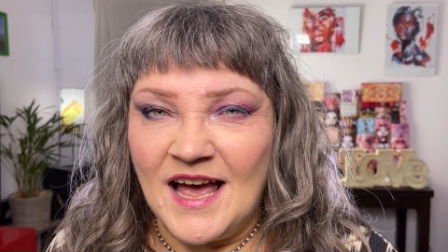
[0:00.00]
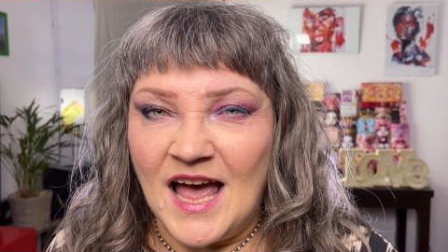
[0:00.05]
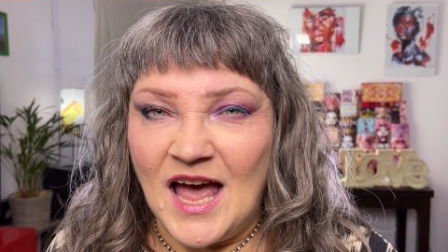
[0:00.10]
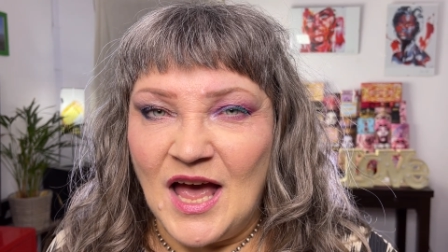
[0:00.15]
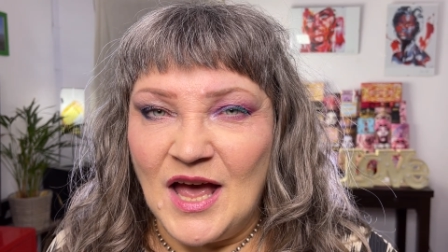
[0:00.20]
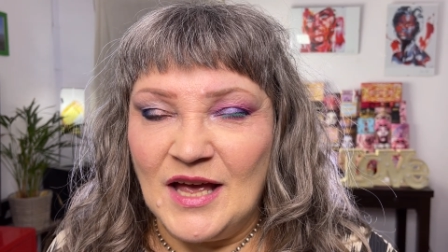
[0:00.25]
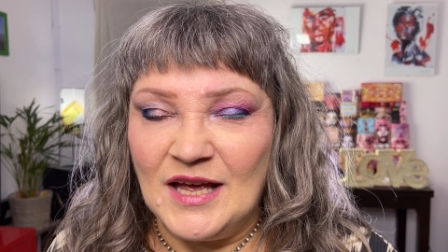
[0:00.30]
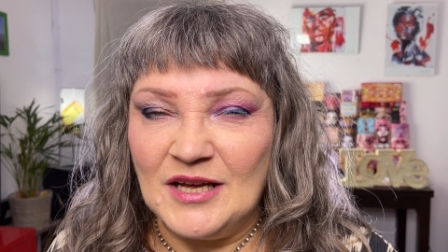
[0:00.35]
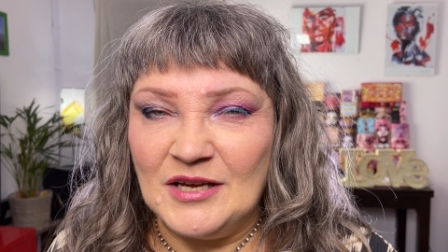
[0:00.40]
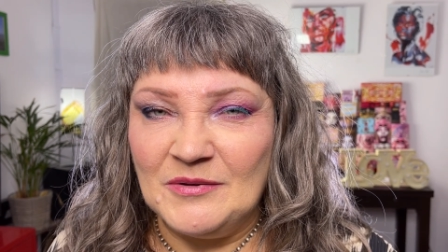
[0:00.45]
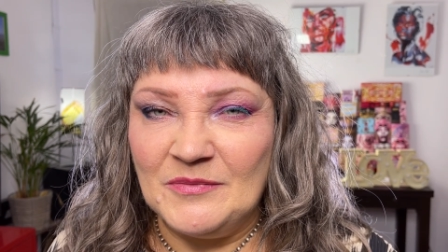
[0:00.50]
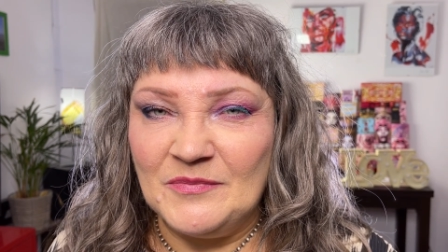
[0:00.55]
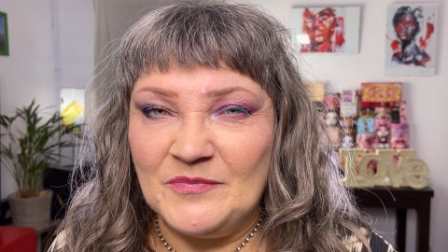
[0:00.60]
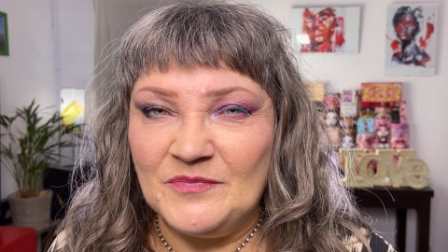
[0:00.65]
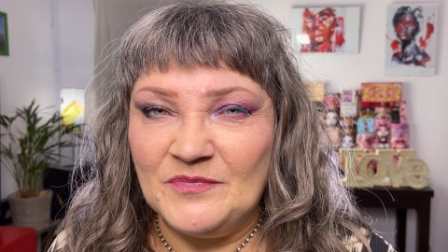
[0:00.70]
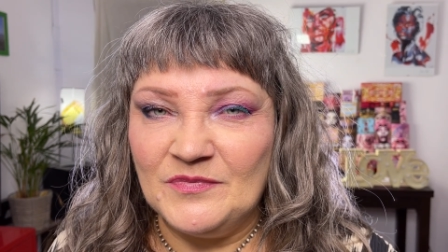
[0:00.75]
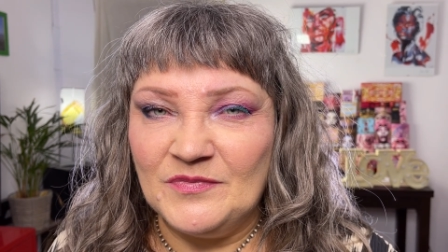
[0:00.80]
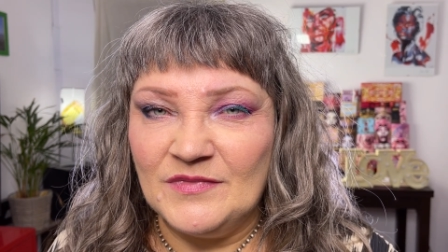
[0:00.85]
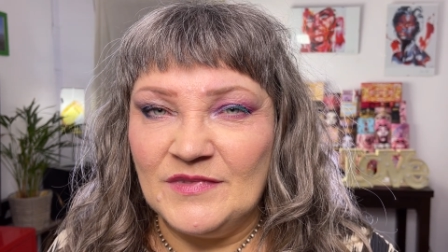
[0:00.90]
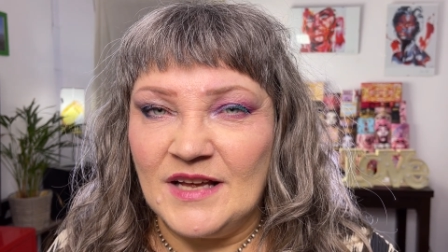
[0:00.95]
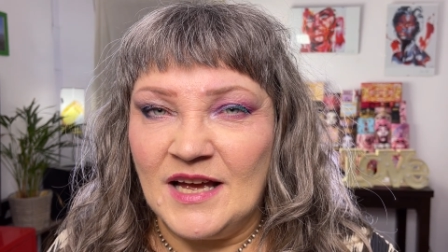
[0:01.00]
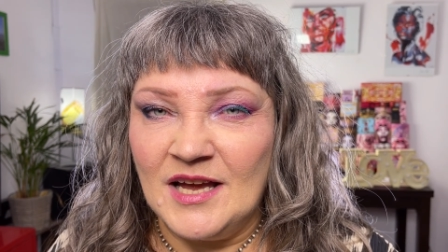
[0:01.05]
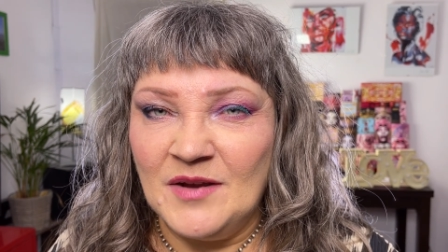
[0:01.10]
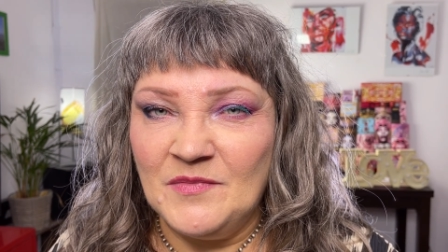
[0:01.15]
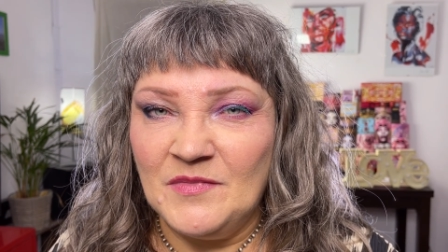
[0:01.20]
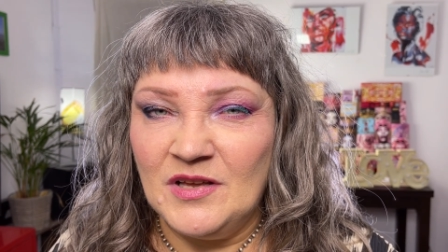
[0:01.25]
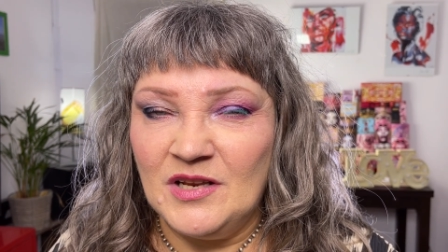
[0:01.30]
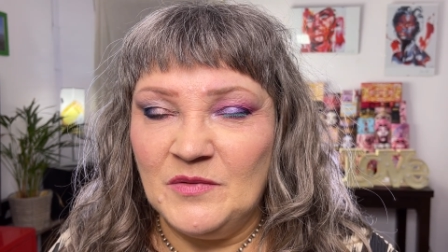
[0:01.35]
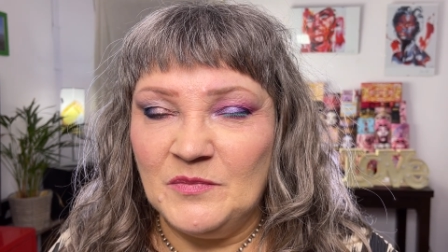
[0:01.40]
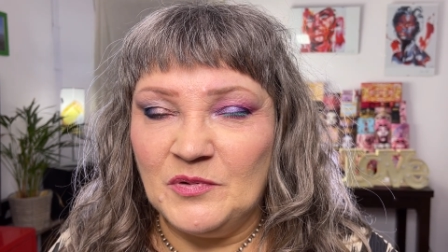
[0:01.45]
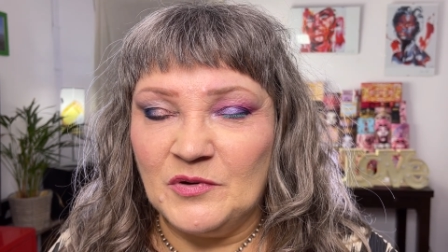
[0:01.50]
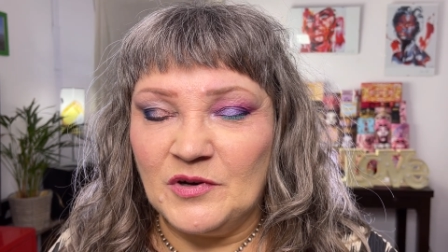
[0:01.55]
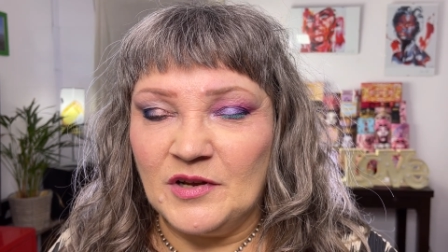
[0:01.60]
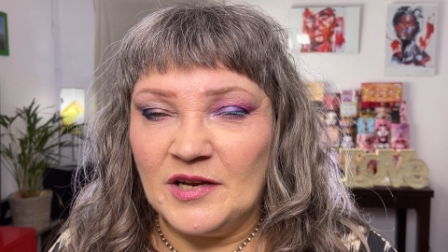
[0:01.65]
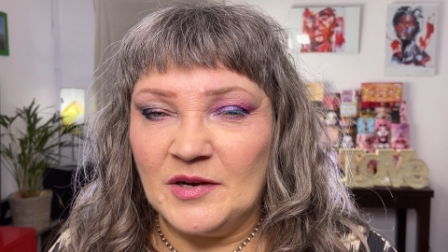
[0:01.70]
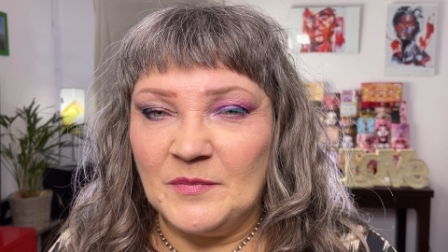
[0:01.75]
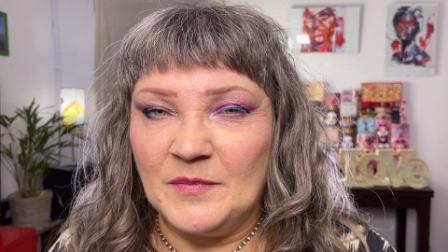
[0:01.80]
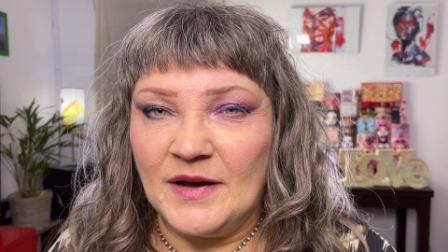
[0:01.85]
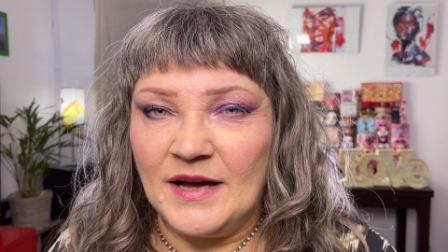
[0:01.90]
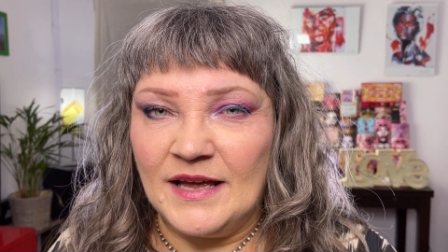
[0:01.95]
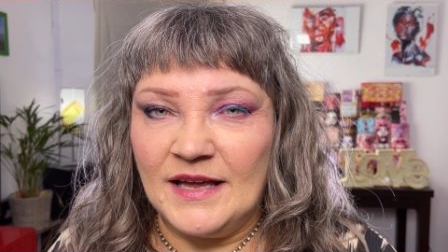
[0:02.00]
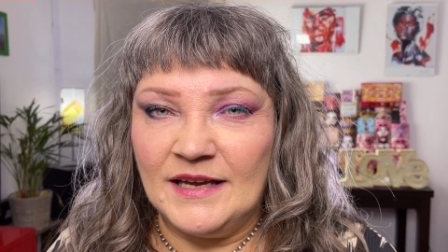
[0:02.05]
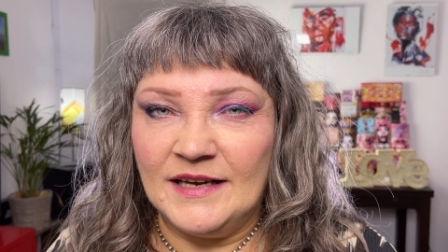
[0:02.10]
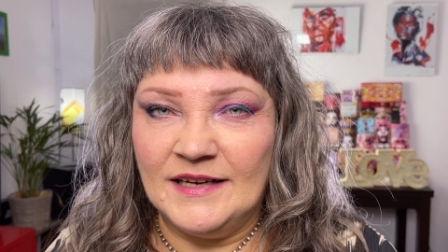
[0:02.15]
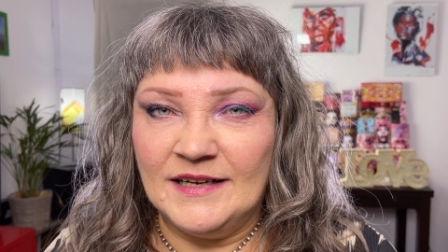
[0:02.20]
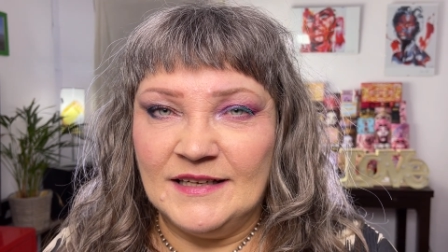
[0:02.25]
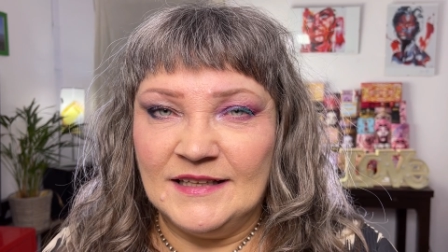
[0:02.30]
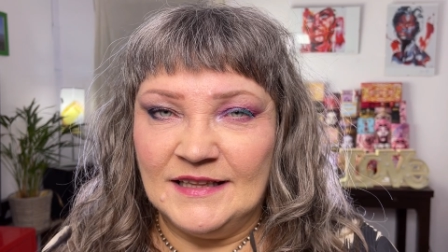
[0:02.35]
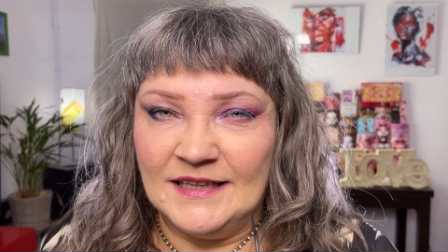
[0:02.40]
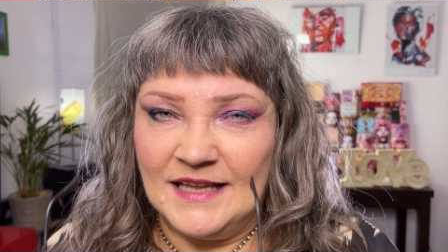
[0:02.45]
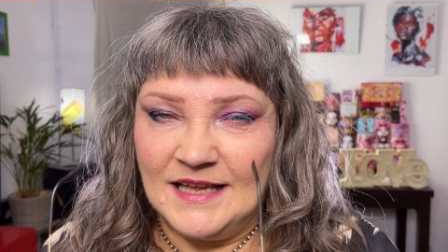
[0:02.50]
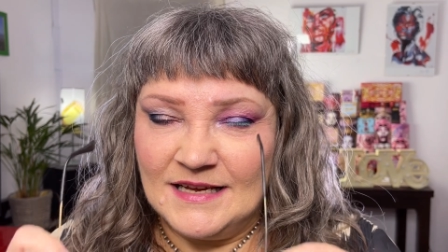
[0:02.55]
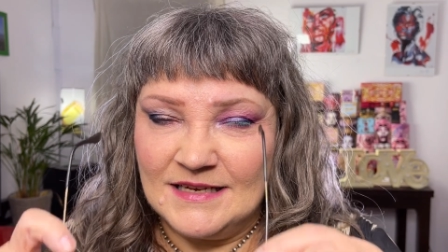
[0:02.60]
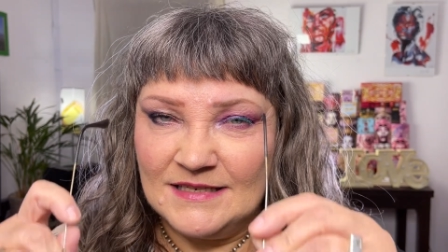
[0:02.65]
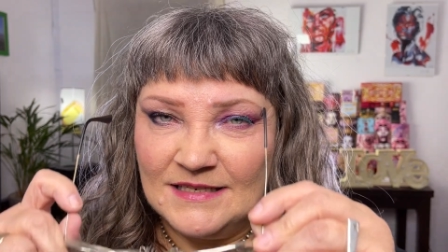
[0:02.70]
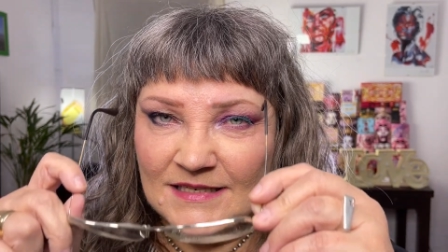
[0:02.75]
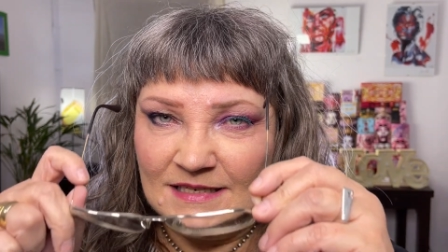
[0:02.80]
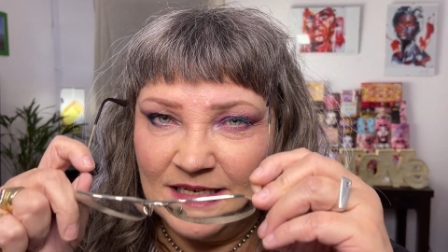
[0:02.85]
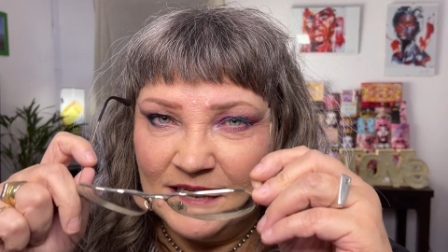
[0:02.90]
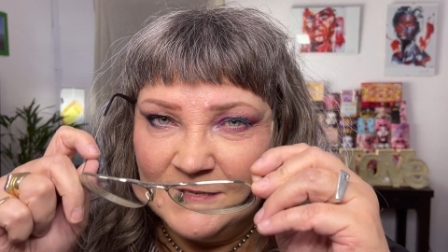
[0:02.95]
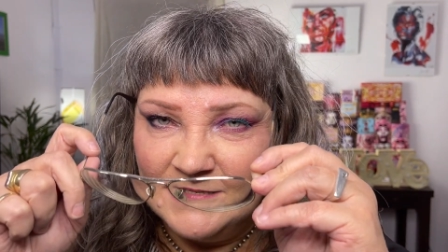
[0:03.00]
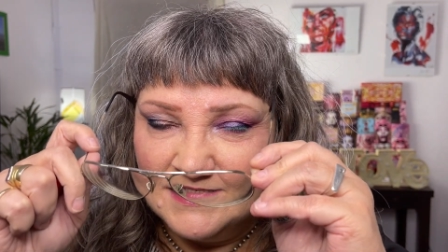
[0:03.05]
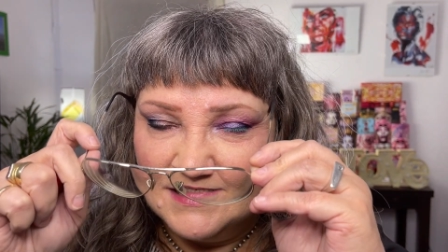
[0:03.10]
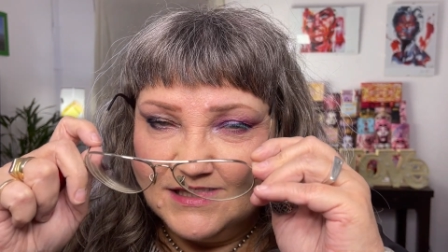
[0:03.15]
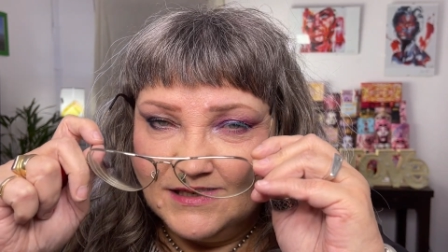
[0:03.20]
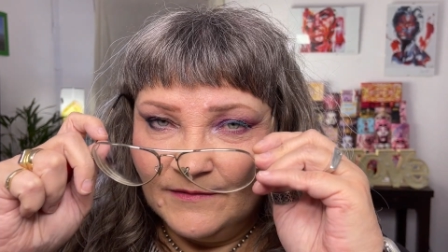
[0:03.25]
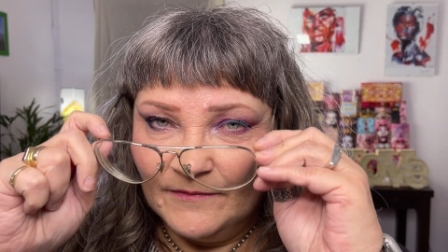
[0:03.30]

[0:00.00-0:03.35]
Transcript: I'm going to put on my glasses.